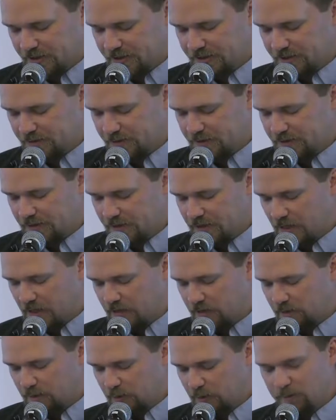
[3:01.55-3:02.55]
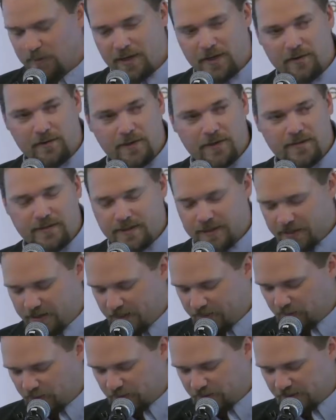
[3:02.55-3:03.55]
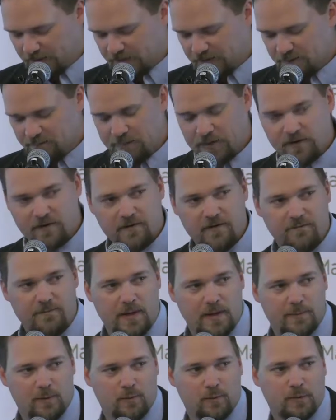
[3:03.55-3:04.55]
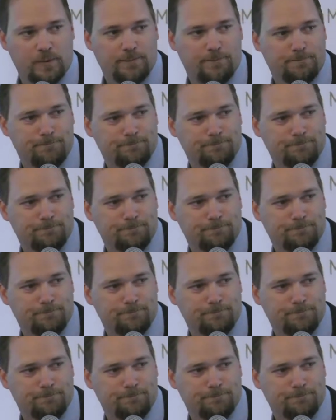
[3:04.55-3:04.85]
introduce the Honorable Mary Lee Abrams, Mayor of Maplewood.